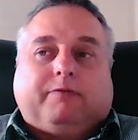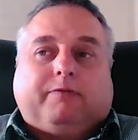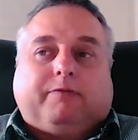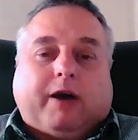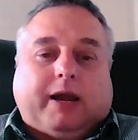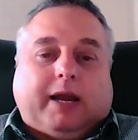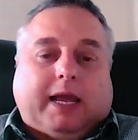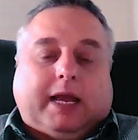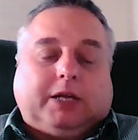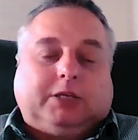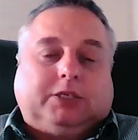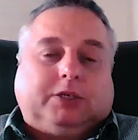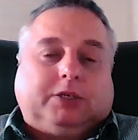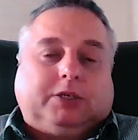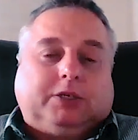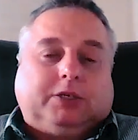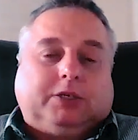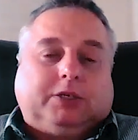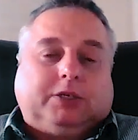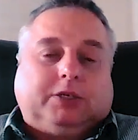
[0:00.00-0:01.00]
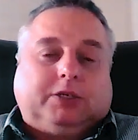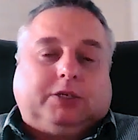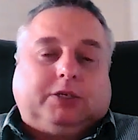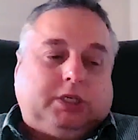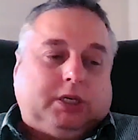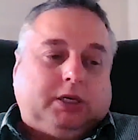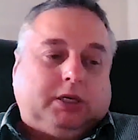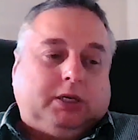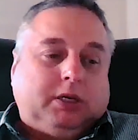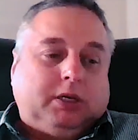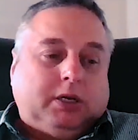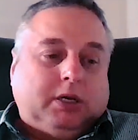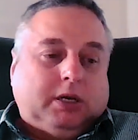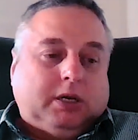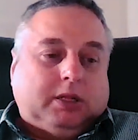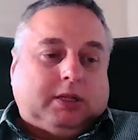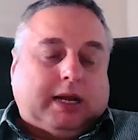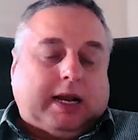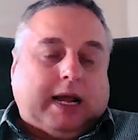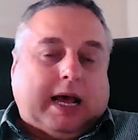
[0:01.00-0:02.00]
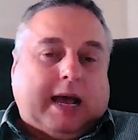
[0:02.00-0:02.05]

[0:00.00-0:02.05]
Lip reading: financial erosion that